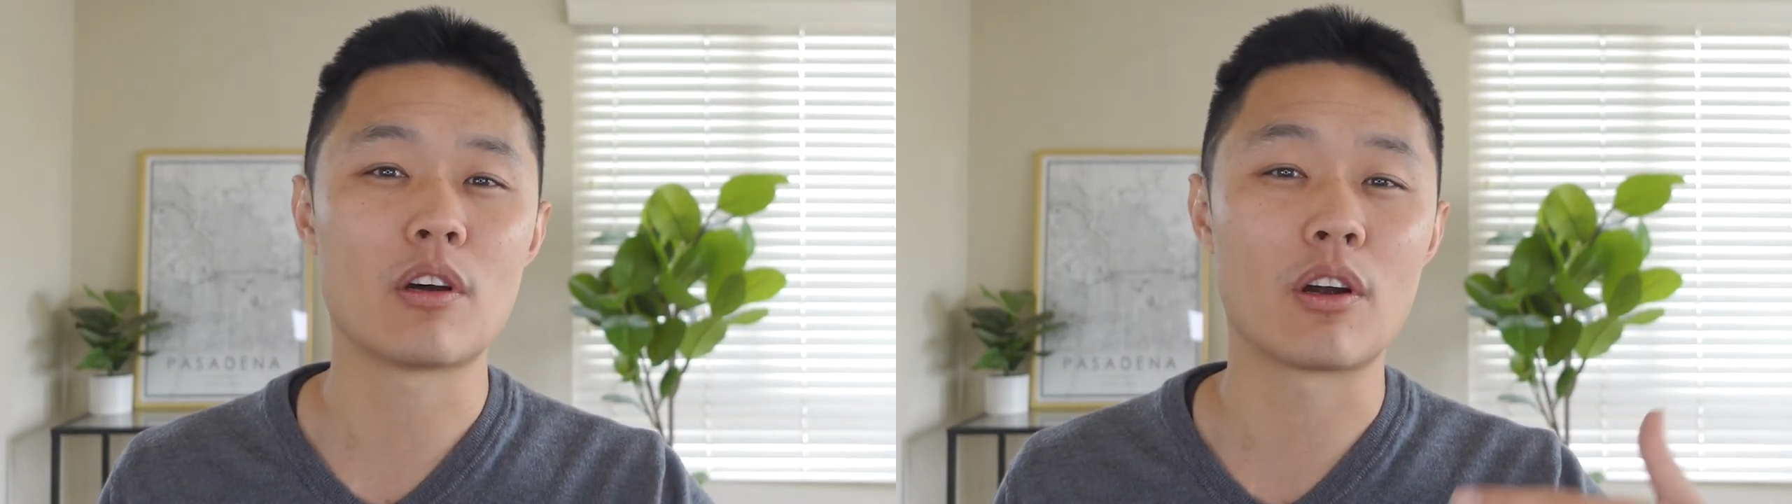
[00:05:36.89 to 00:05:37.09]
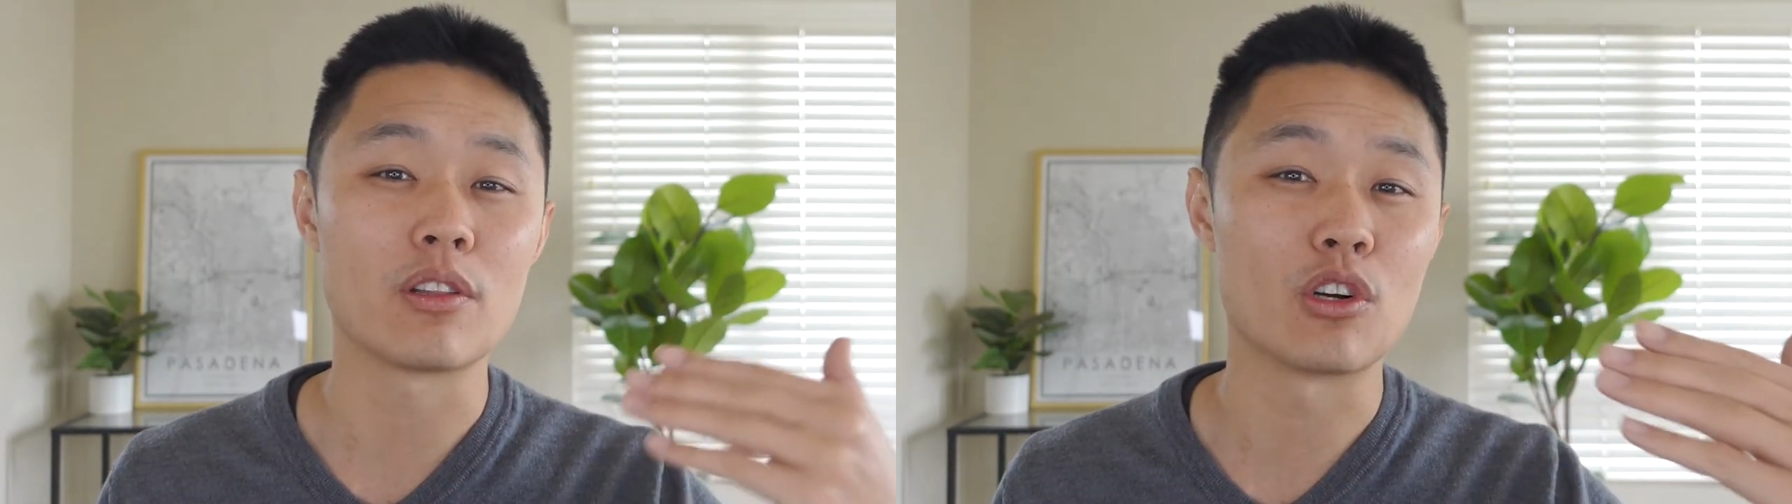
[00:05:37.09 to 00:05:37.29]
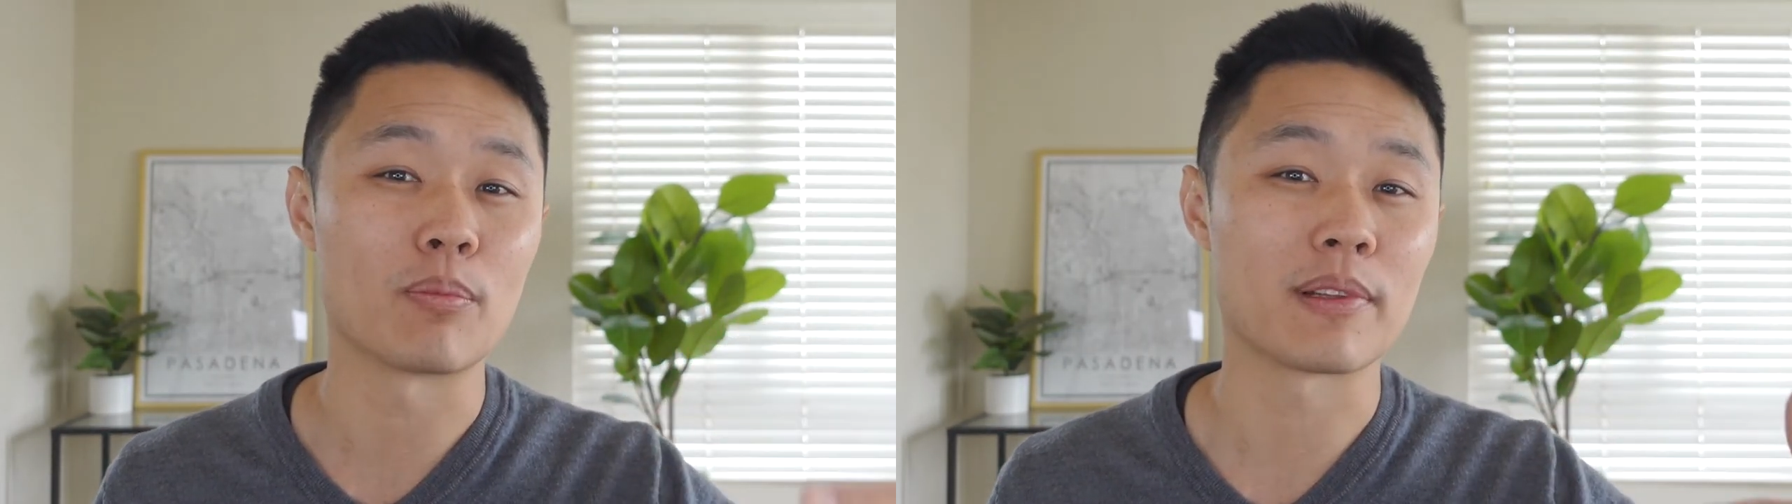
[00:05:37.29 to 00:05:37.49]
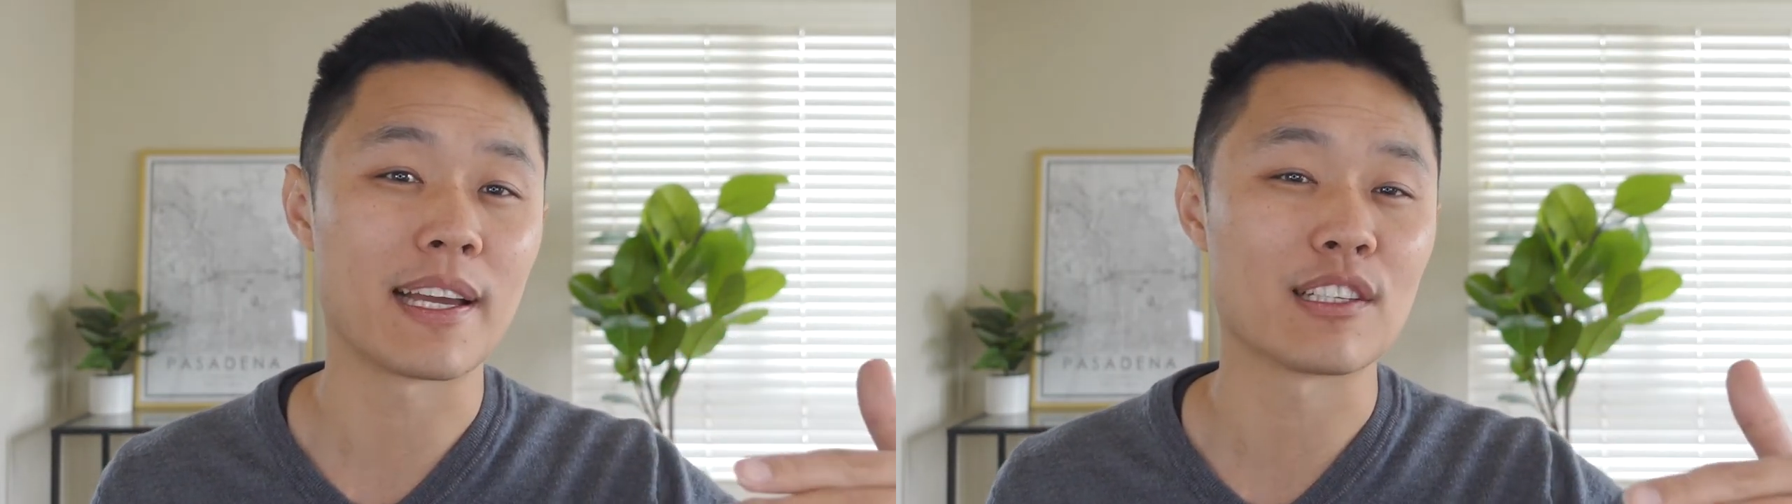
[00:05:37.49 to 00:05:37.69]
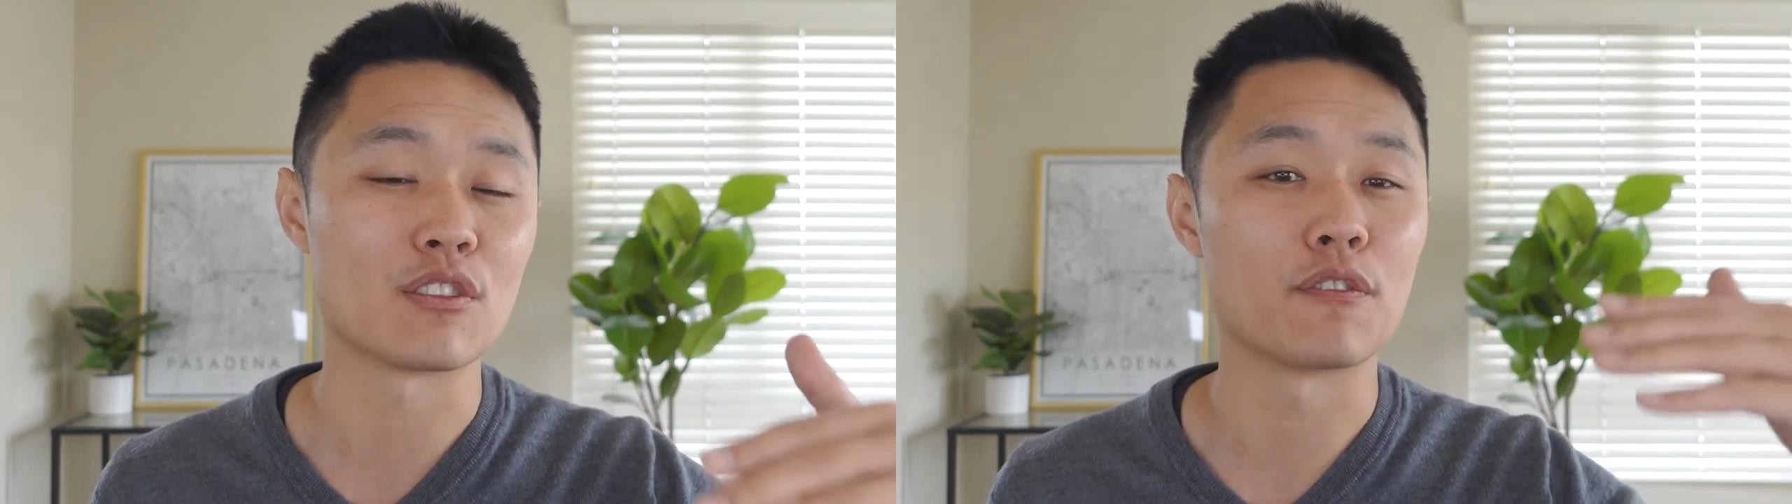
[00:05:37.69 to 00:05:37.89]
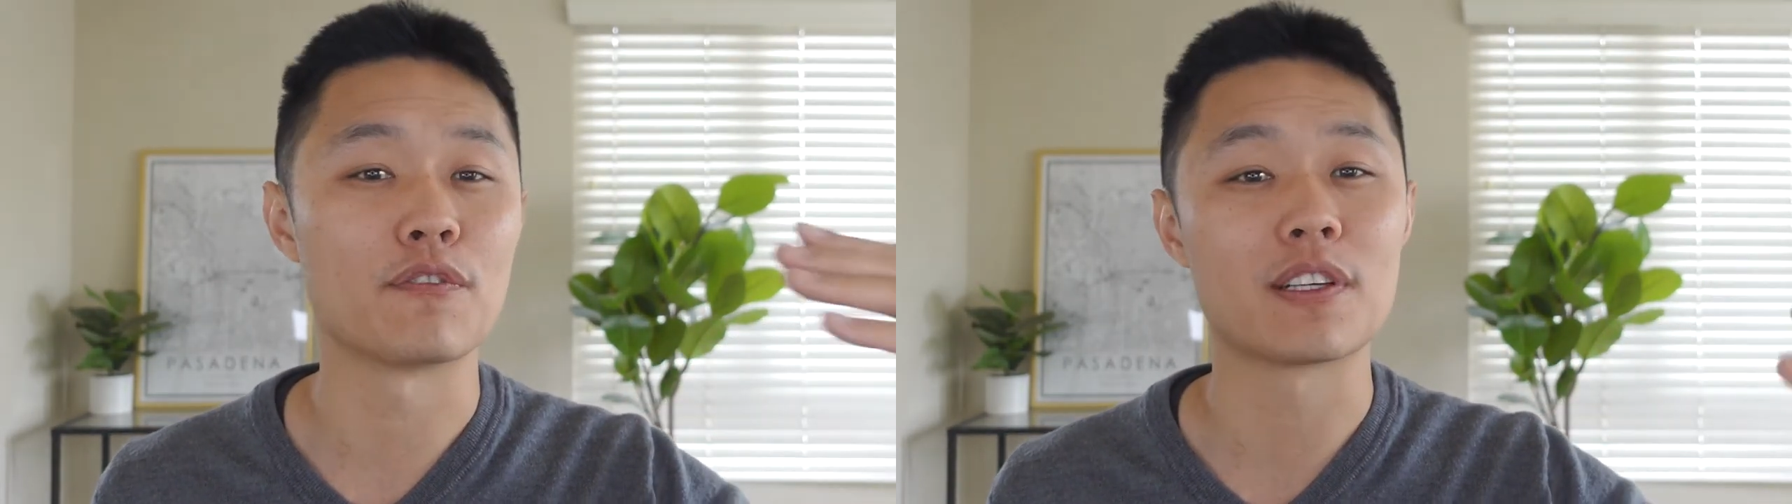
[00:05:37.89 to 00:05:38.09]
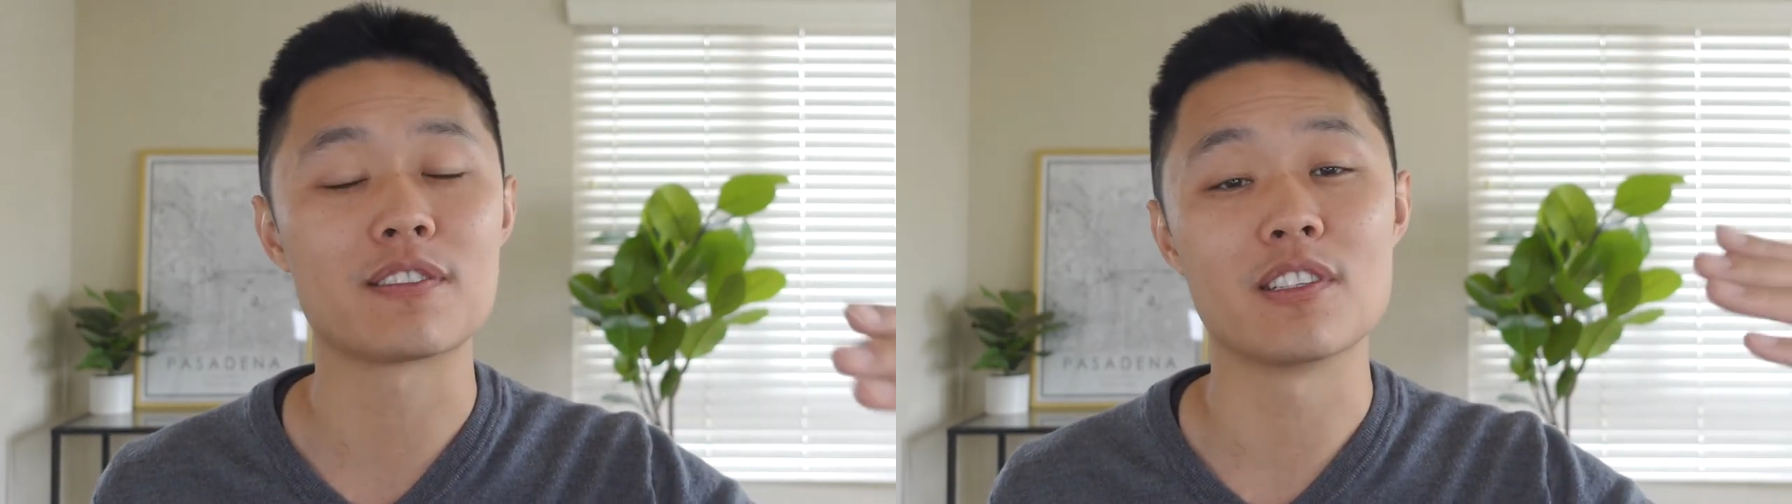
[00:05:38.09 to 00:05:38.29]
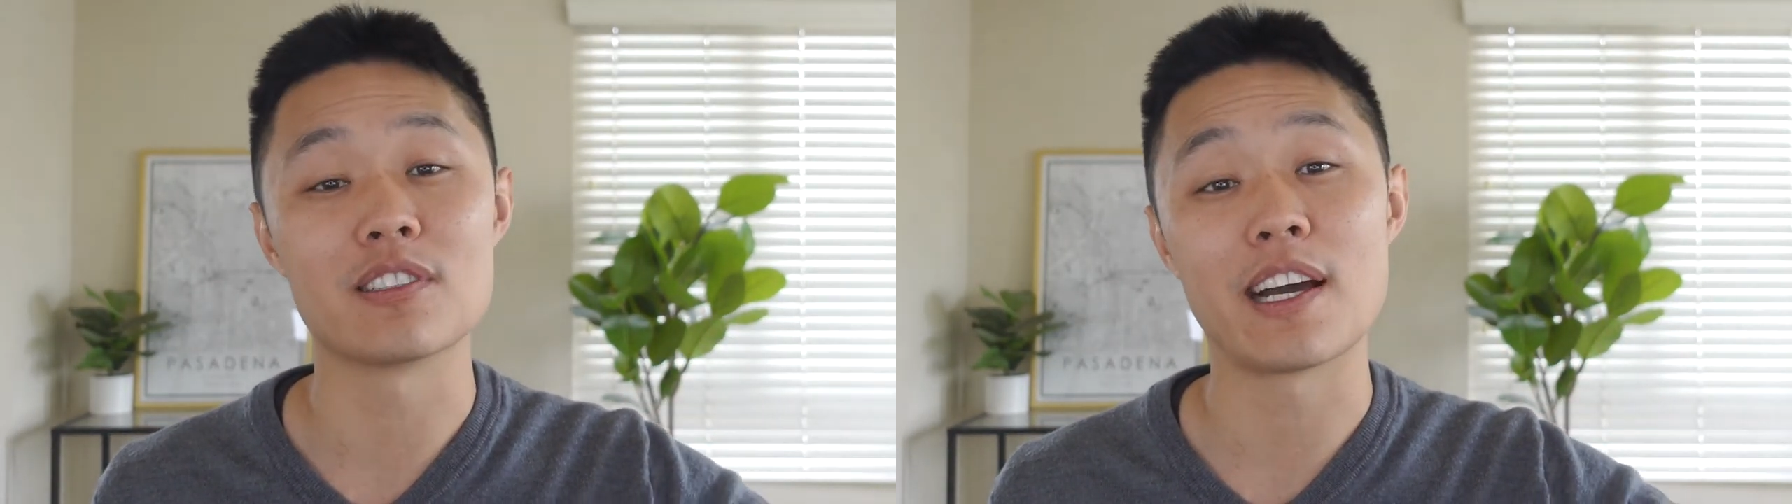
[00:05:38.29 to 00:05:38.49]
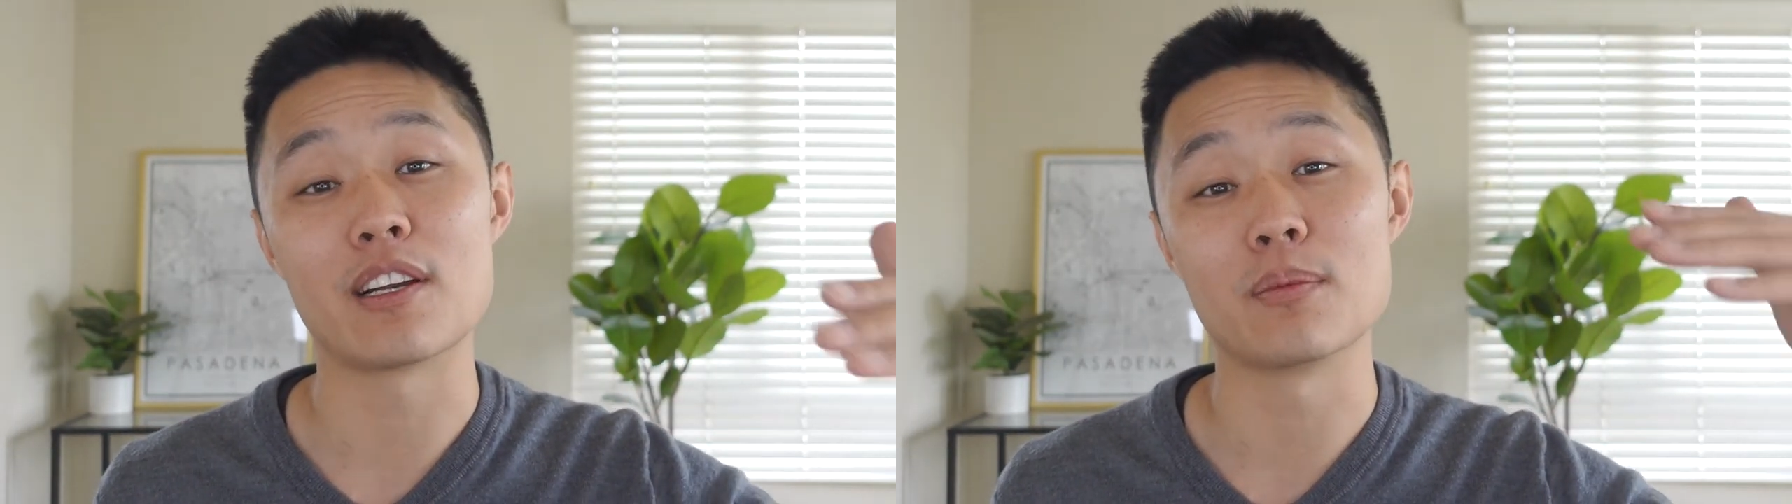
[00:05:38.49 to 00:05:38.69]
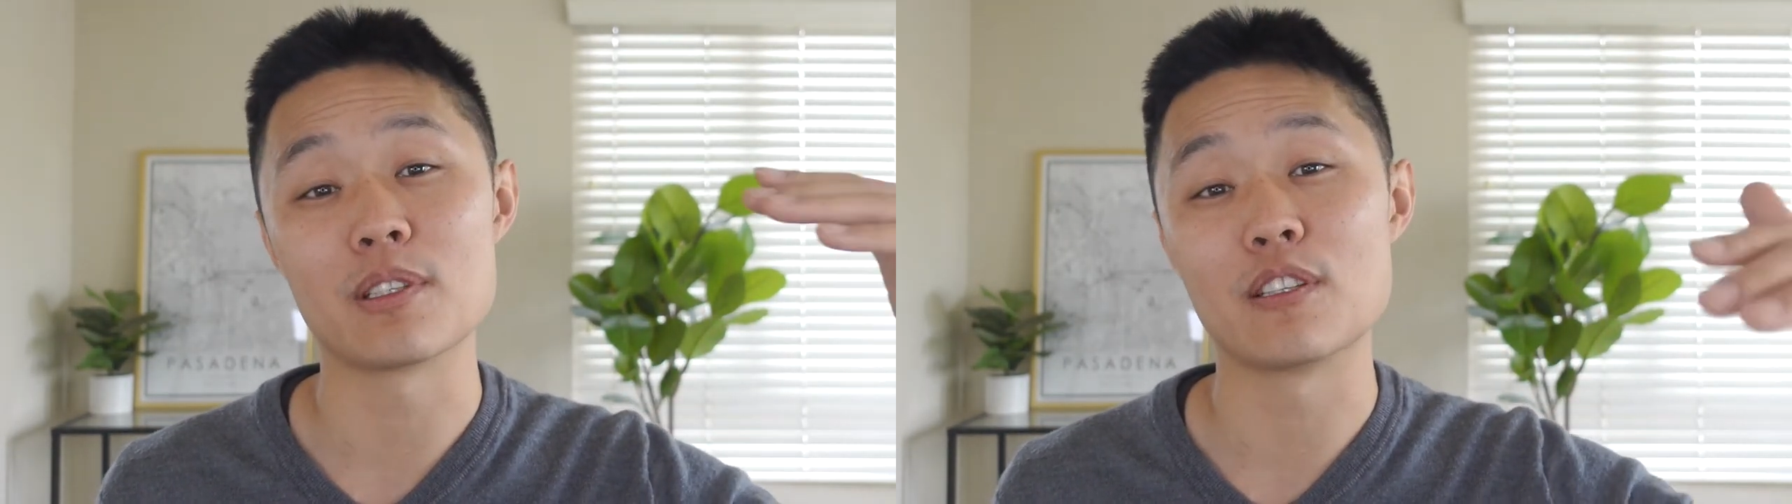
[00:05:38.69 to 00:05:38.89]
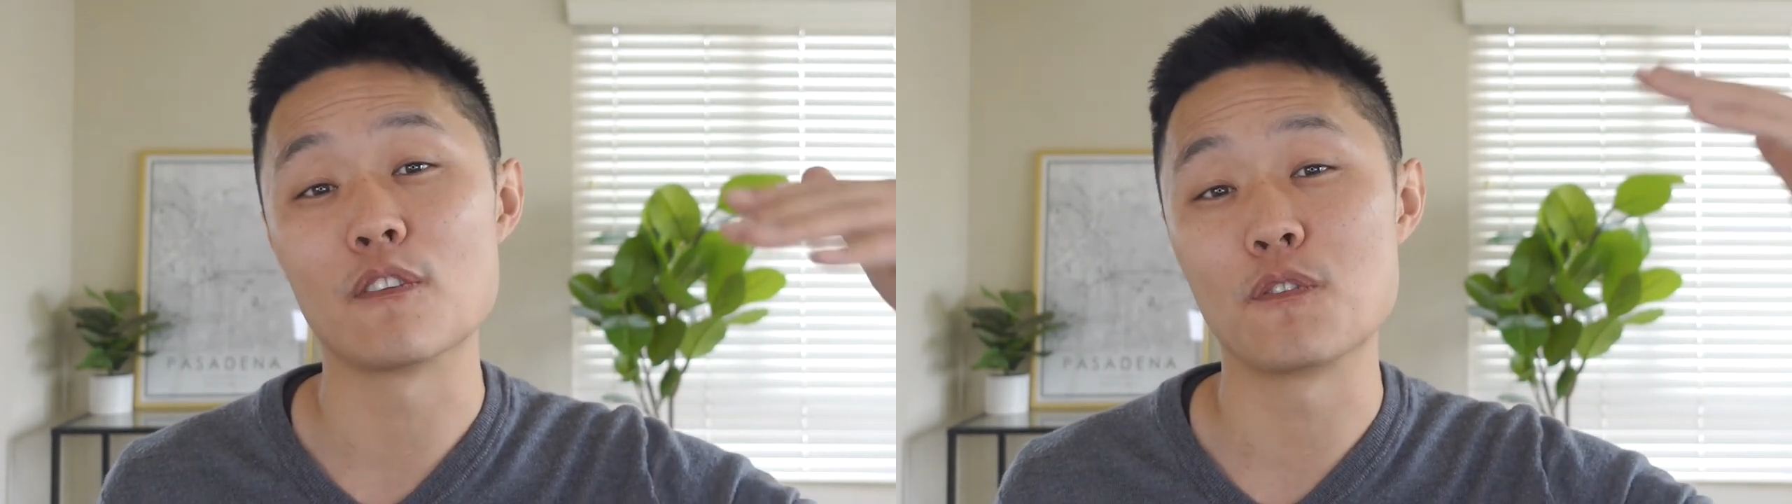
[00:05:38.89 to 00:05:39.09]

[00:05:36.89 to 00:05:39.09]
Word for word: are their plans to fix these items in the